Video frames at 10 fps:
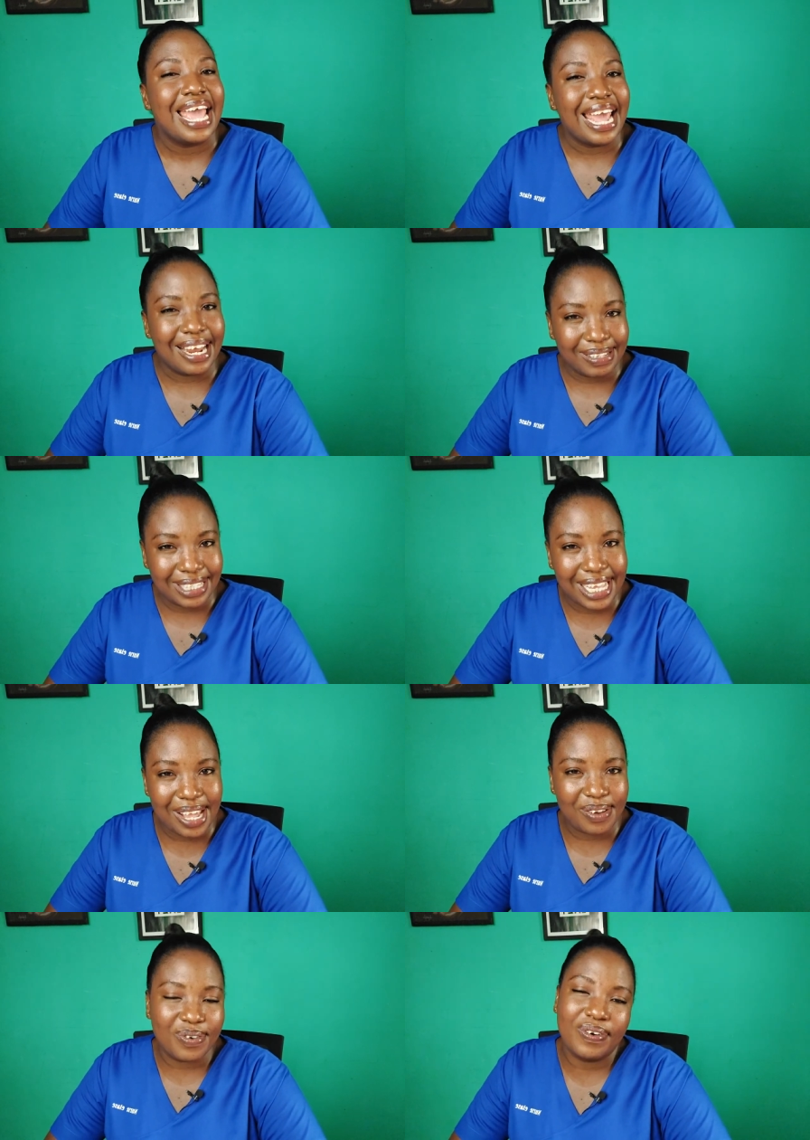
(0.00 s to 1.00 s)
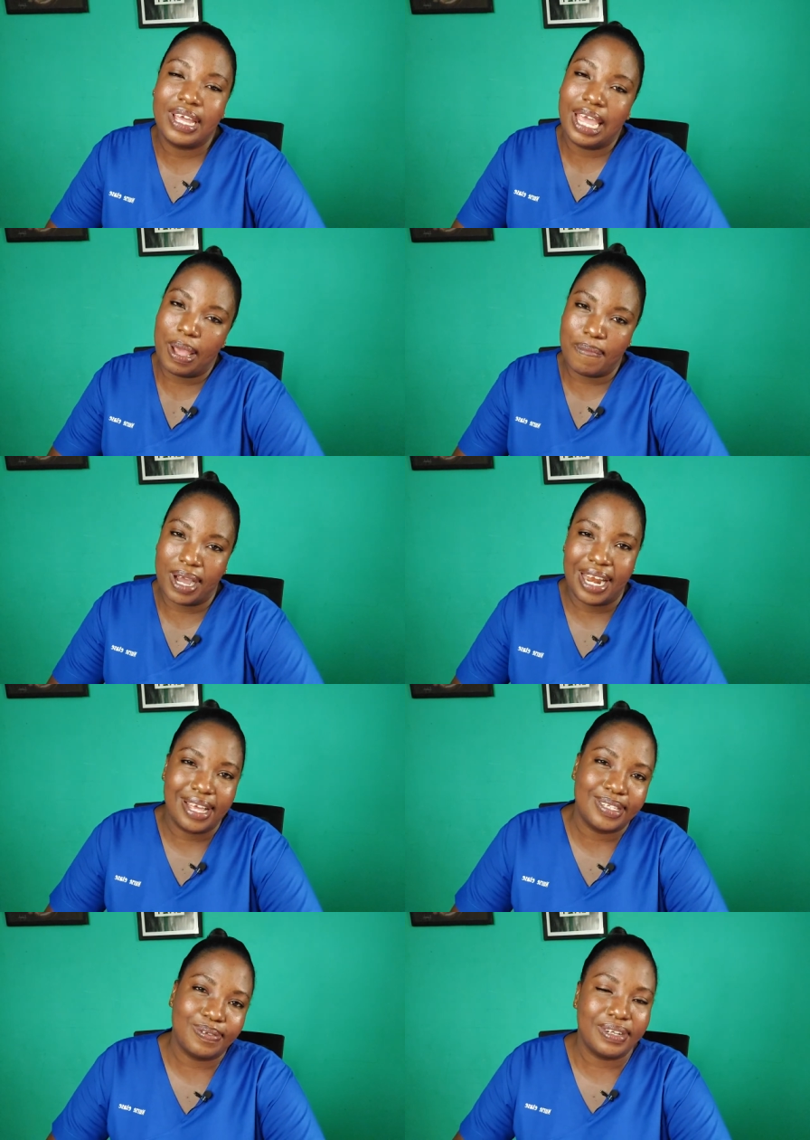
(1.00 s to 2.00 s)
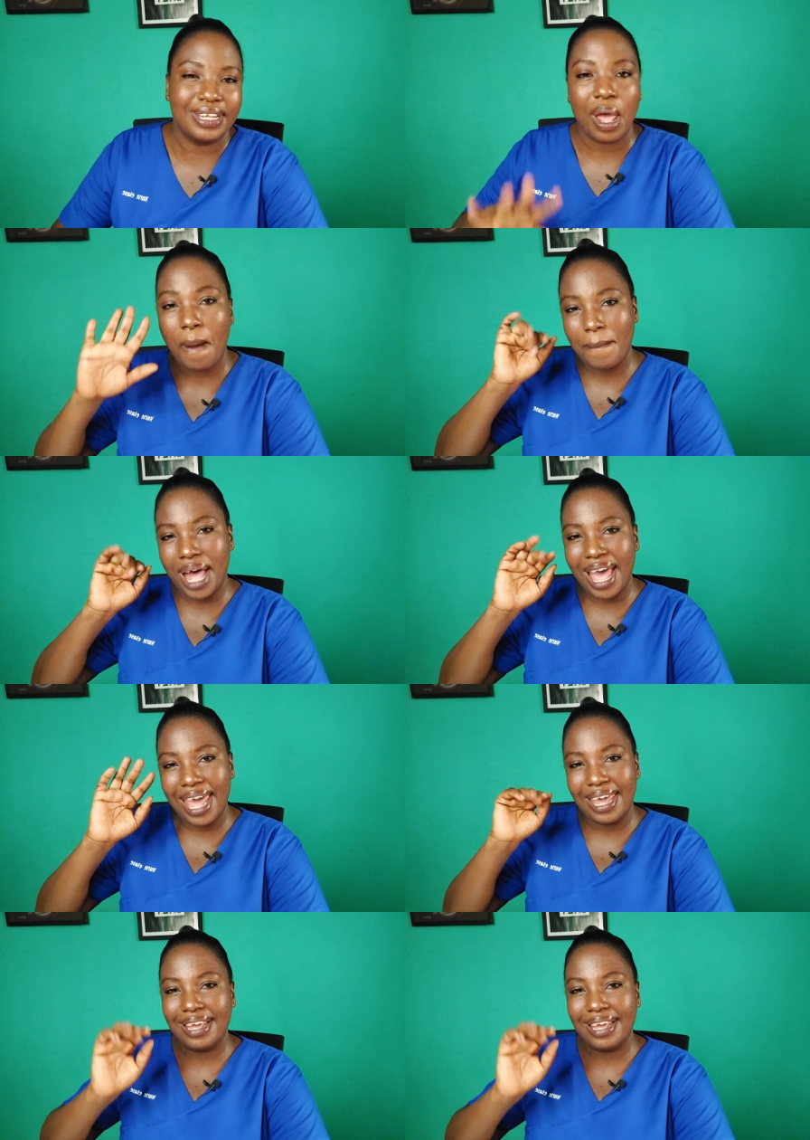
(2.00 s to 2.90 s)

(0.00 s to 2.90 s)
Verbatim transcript: And I'll see you in my next one. Bye.